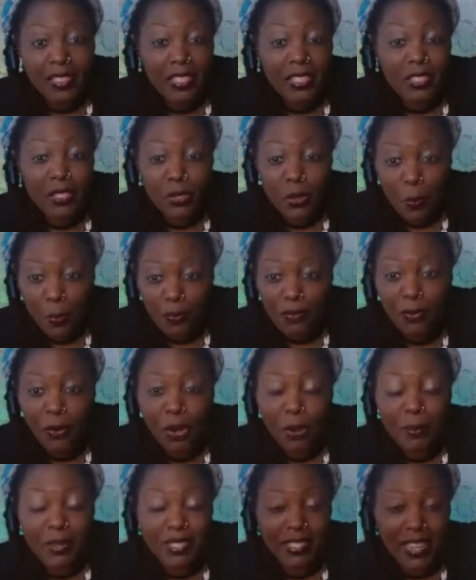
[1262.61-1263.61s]
This
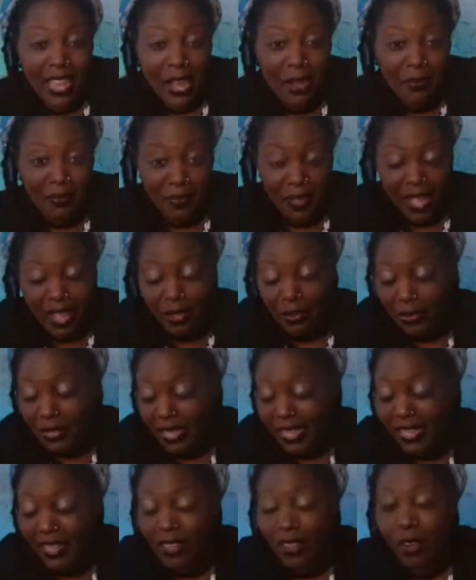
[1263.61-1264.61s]
SuperFirm is now found
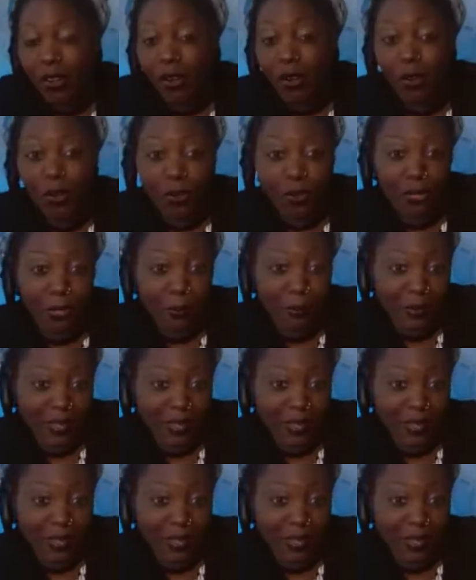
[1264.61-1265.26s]
in all the